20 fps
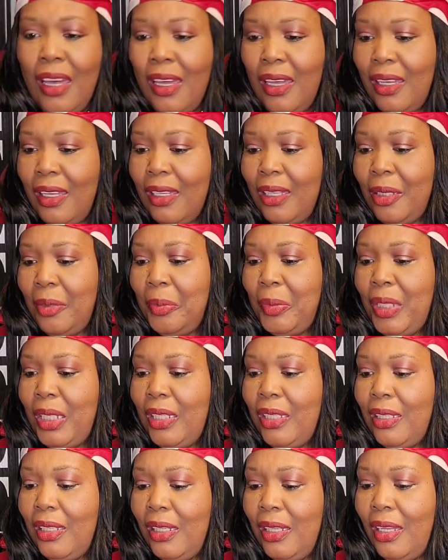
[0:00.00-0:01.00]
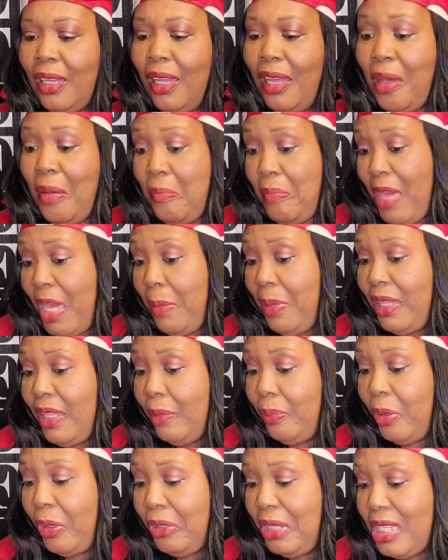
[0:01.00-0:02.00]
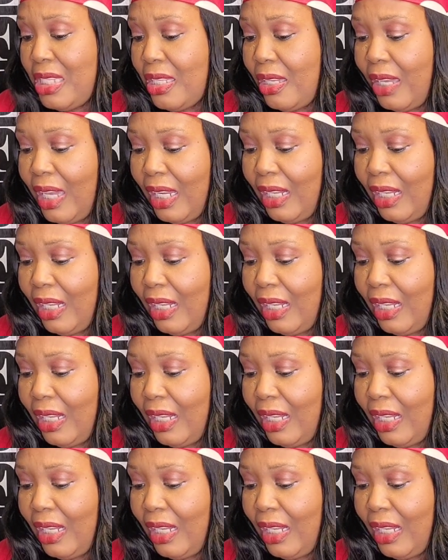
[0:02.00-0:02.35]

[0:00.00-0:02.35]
Um, maybe the ponytail